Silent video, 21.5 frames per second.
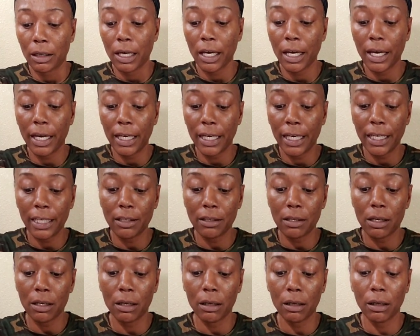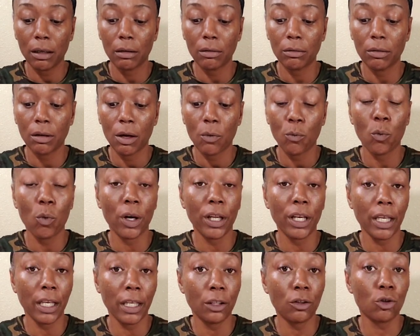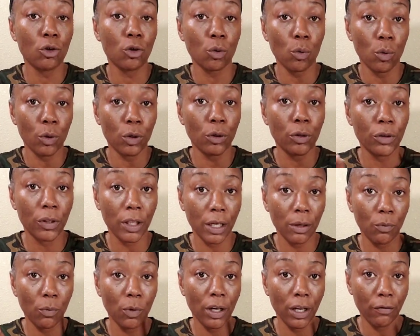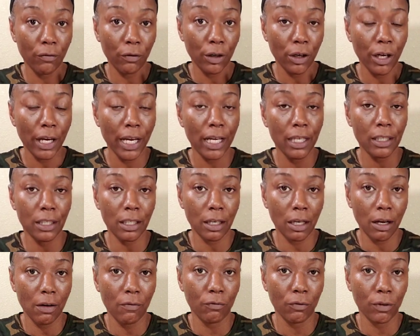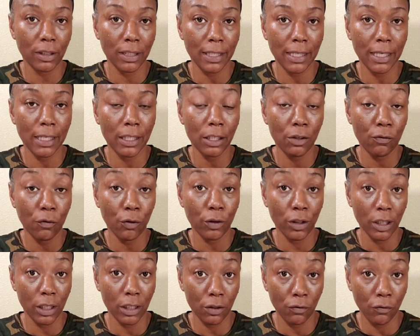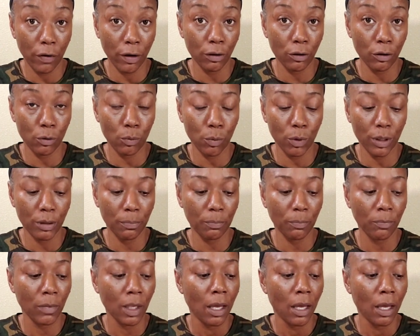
cut it 1 inch shorter than whatever your head circumference is for this first one.